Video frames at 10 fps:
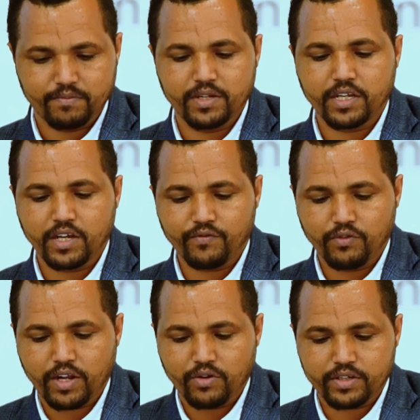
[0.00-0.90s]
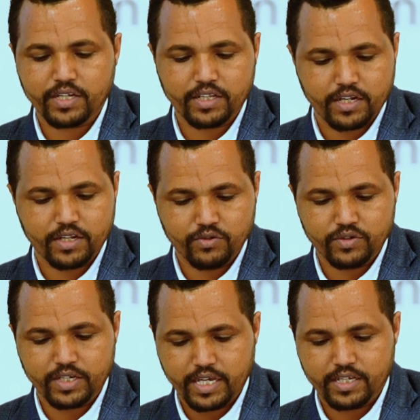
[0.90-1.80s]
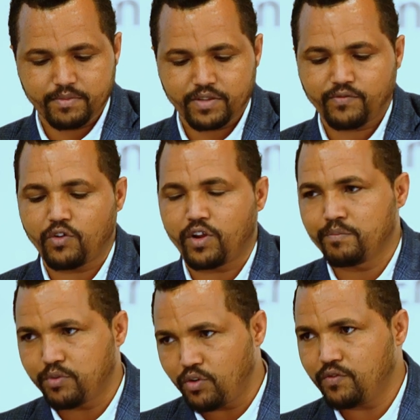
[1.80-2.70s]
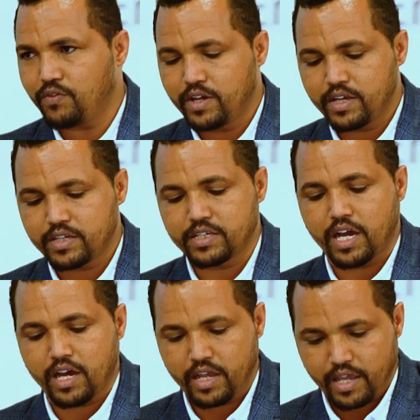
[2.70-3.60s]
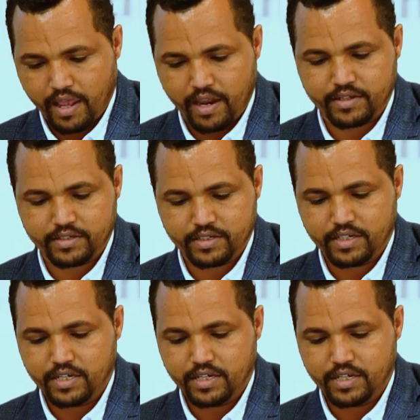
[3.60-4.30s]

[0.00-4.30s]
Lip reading: meaningful adolescent and youth engagement for improve the health.